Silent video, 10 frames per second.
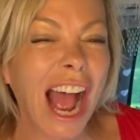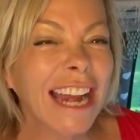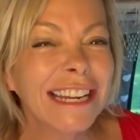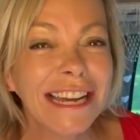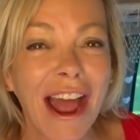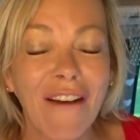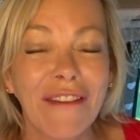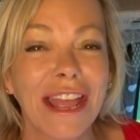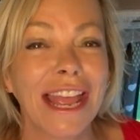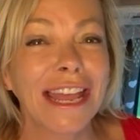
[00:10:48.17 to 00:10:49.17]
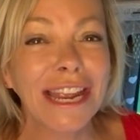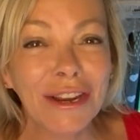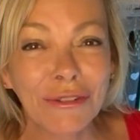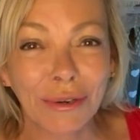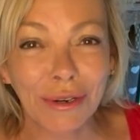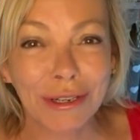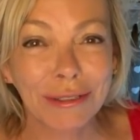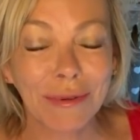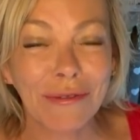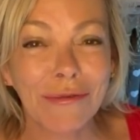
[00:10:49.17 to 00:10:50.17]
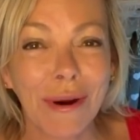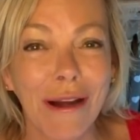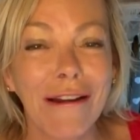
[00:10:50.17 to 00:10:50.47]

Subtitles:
I didn't have any drawers before,